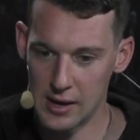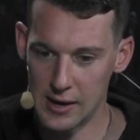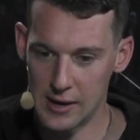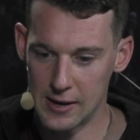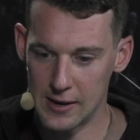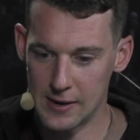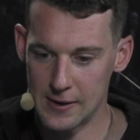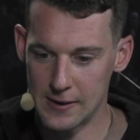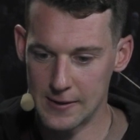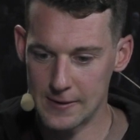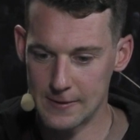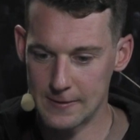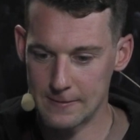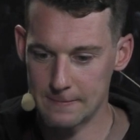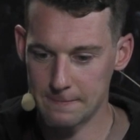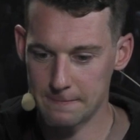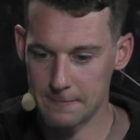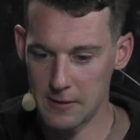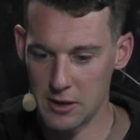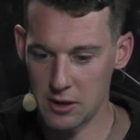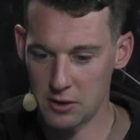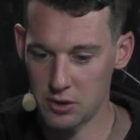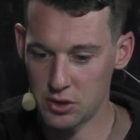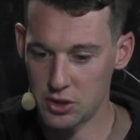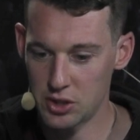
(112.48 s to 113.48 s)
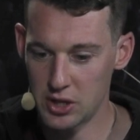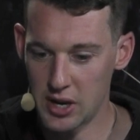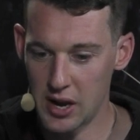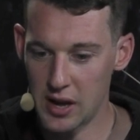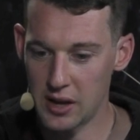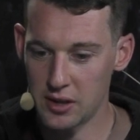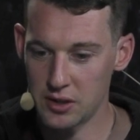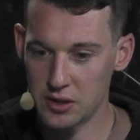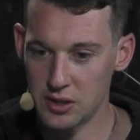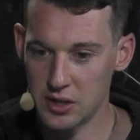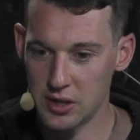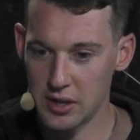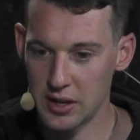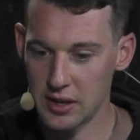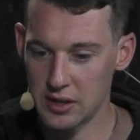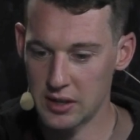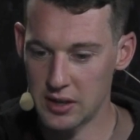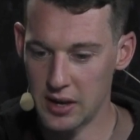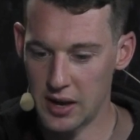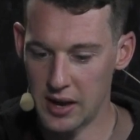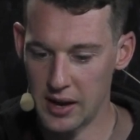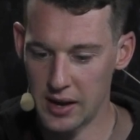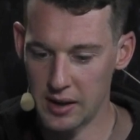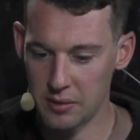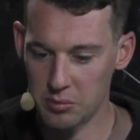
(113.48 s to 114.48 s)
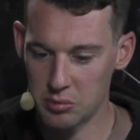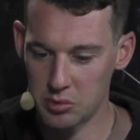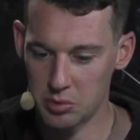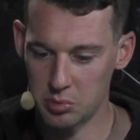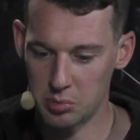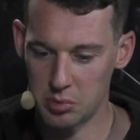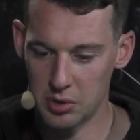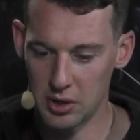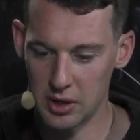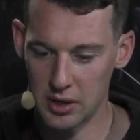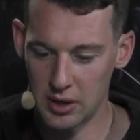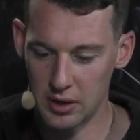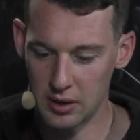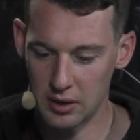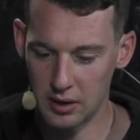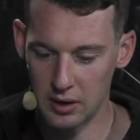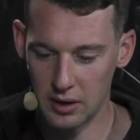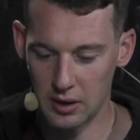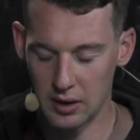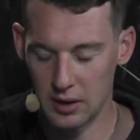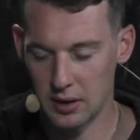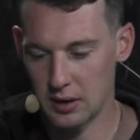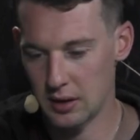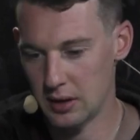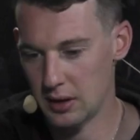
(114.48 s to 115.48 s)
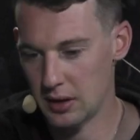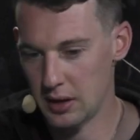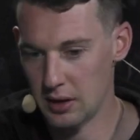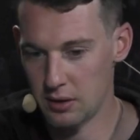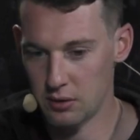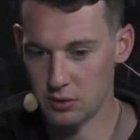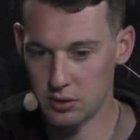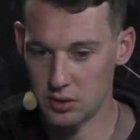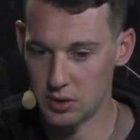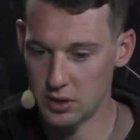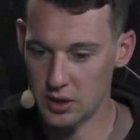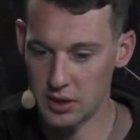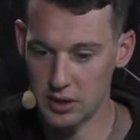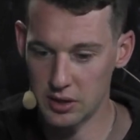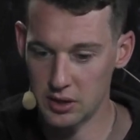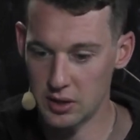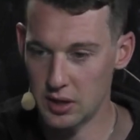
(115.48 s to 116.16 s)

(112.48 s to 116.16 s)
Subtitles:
it was challenging at times, but it was,